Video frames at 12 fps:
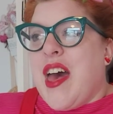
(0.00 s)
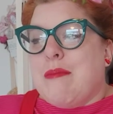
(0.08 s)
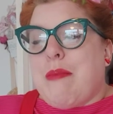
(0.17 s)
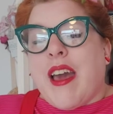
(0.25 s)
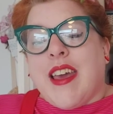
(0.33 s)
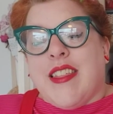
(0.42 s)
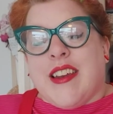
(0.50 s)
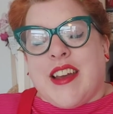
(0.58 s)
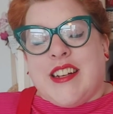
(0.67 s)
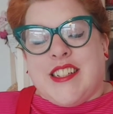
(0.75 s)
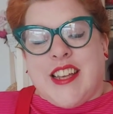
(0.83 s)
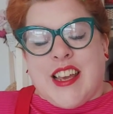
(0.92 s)
Back in the
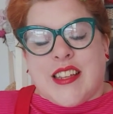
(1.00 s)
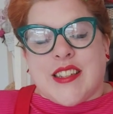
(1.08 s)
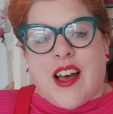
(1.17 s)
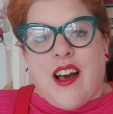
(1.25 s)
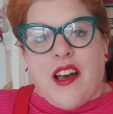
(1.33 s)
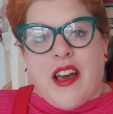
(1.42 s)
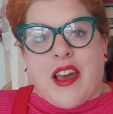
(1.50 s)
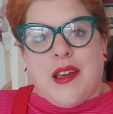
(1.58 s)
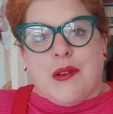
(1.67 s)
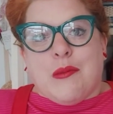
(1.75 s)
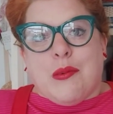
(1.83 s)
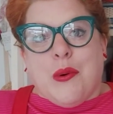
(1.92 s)
90s,
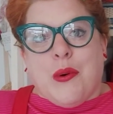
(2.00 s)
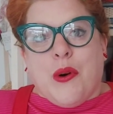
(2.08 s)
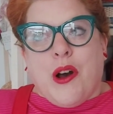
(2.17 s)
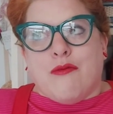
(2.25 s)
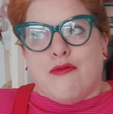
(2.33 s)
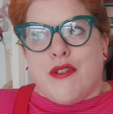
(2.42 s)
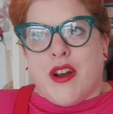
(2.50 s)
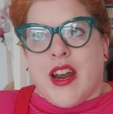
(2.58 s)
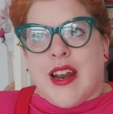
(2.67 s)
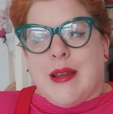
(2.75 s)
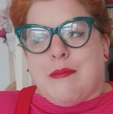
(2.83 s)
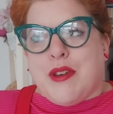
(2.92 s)
I wore a
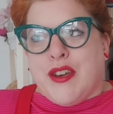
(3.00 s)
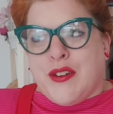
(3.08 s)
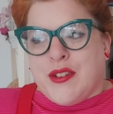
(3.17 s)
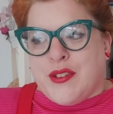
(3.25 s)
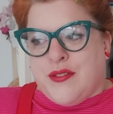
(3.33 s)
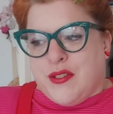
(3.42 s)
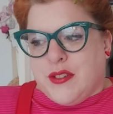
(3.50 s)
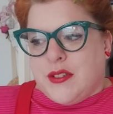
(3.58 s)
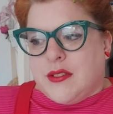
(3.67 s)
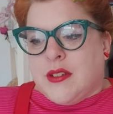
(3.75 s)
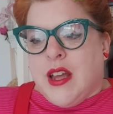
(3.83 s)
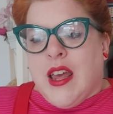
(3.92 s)
really
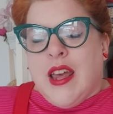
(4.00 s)
beautiful